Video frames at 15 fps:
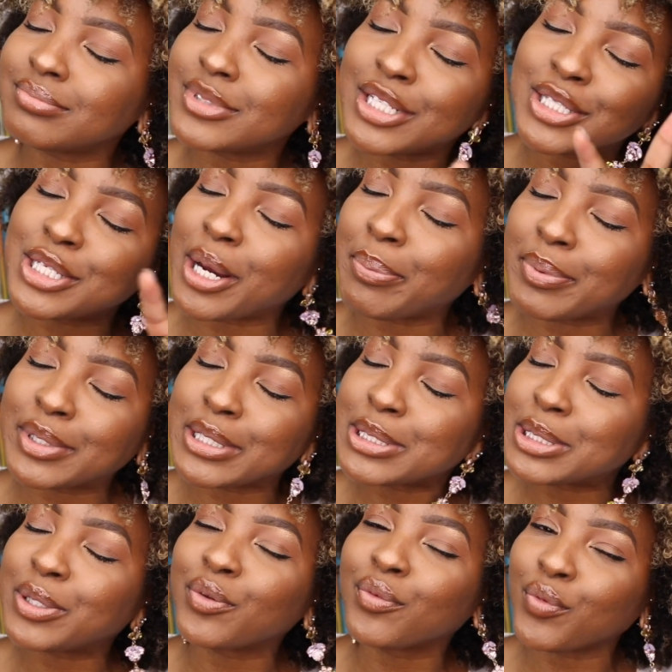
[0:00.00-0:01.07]
interpret
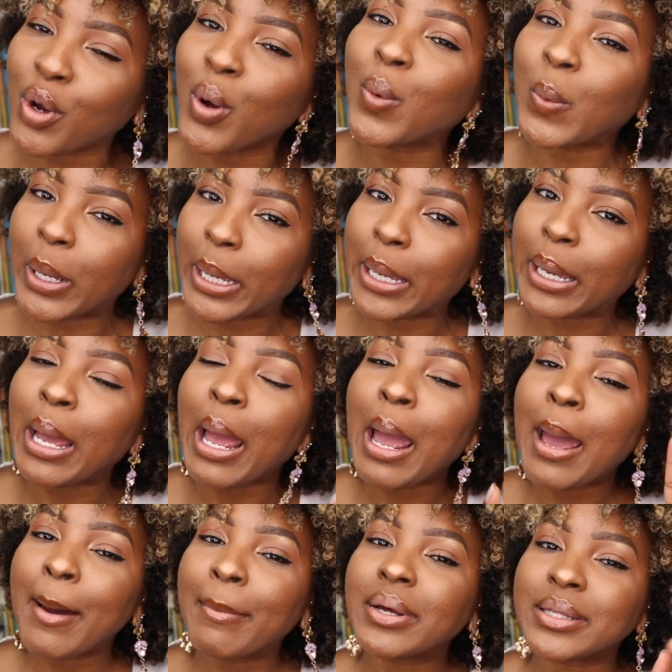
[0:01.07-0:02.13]
this in the wrong way,
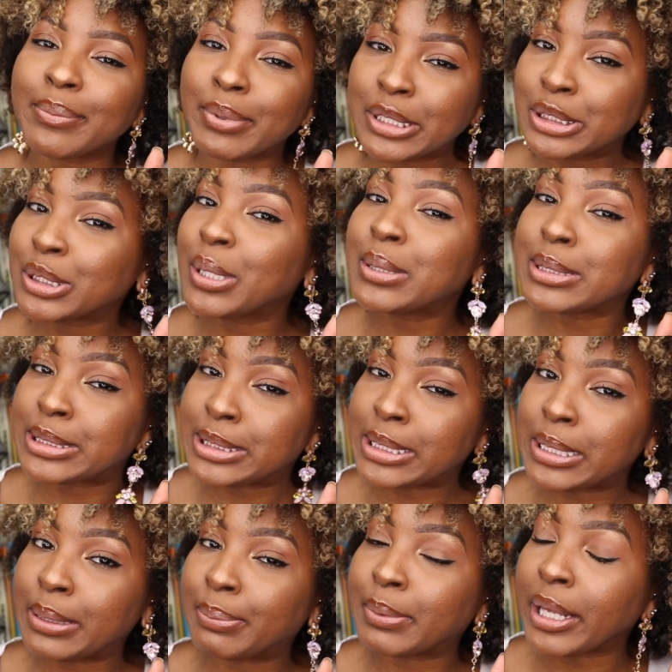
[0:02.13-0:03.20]
but the brush goes
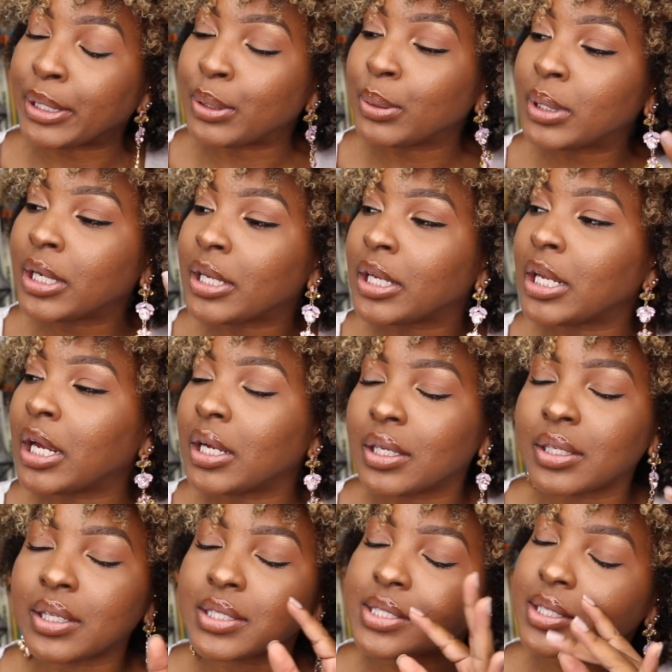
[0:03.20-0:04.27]
deep. Like, you can
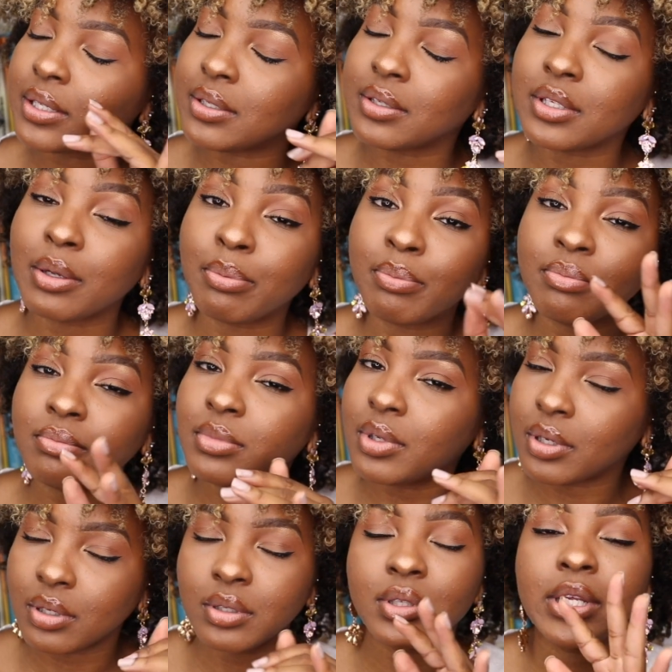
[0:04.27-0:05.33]
listen, the
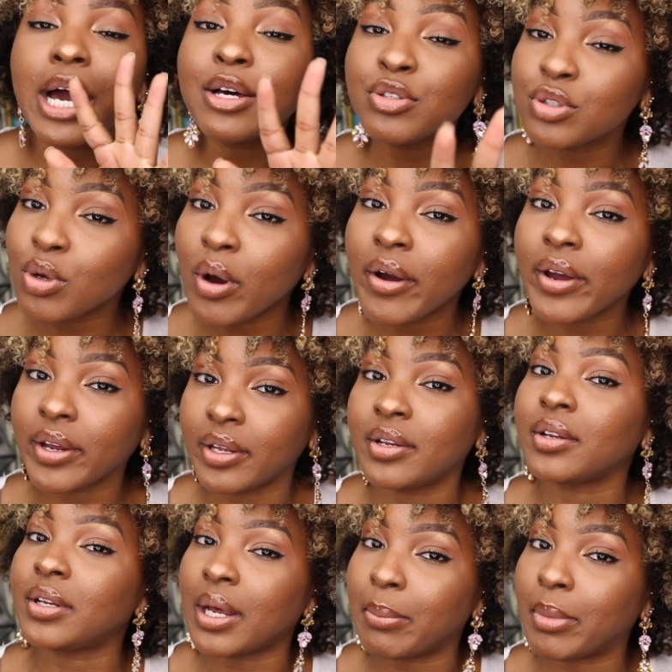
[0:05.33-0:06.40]
y'all saw it in
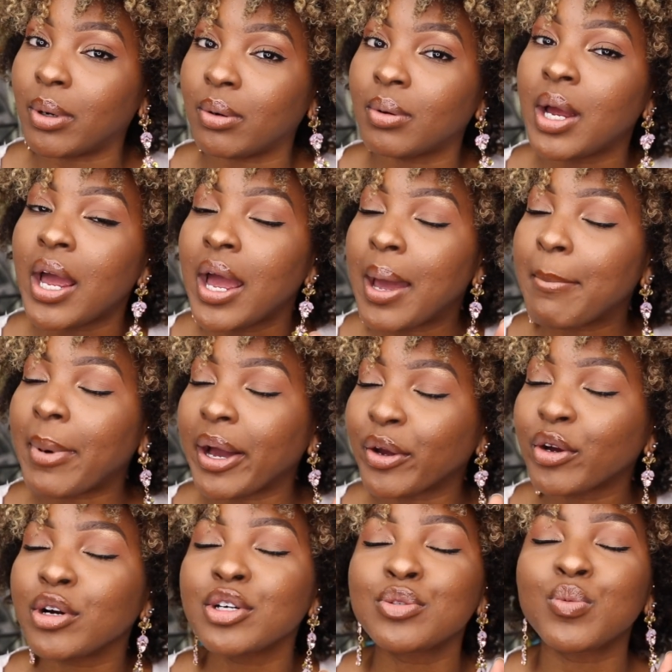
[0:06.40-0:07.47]
the demo, my
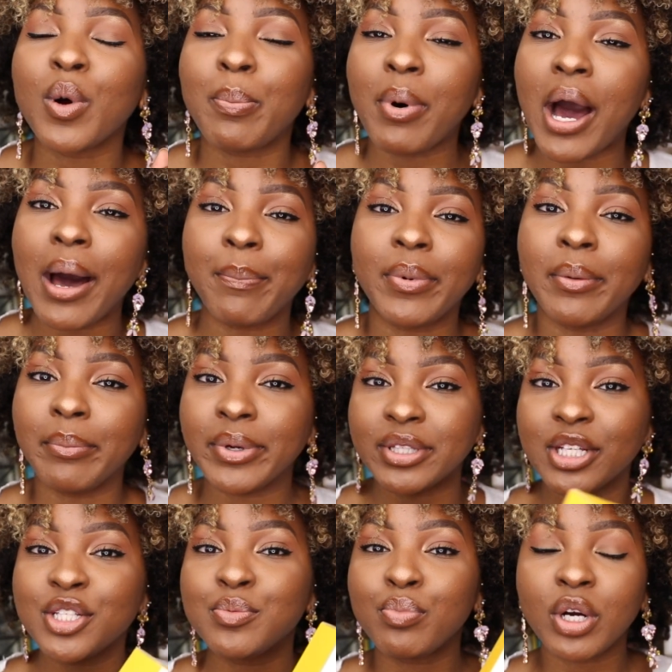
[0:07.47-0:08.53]
curls were popping.
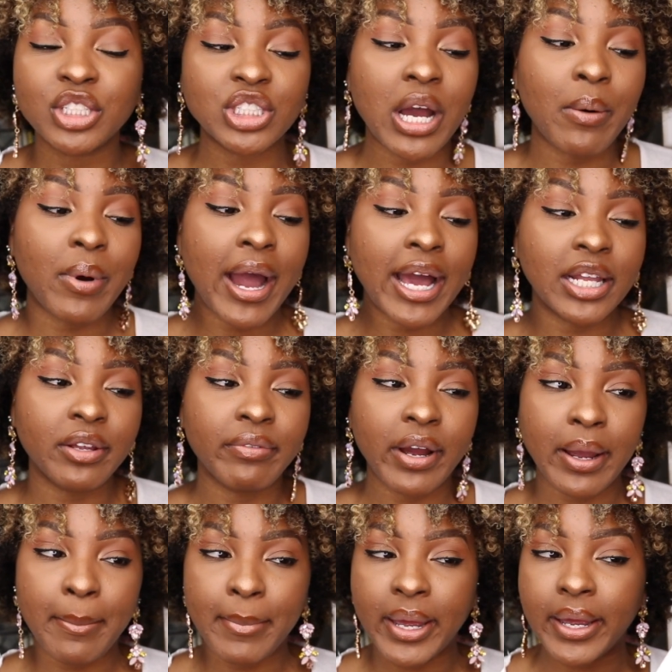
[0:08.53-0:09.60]
But this brush I would highly
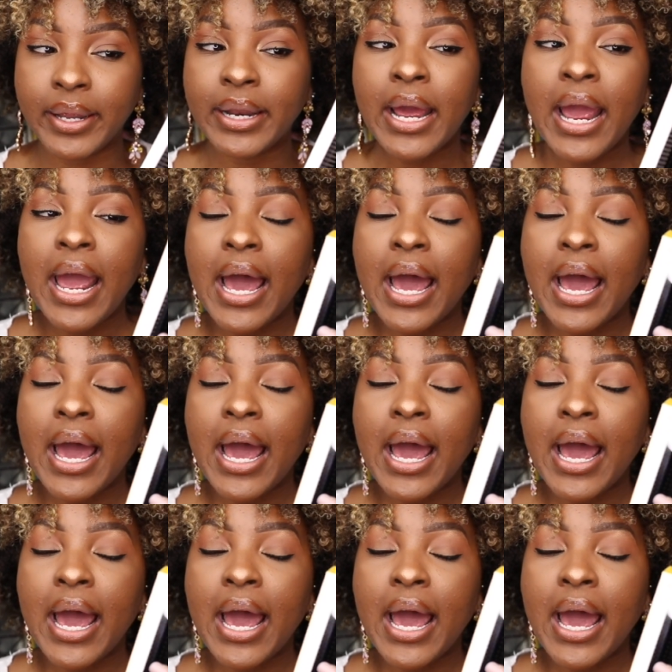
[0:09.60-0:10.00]
recommend.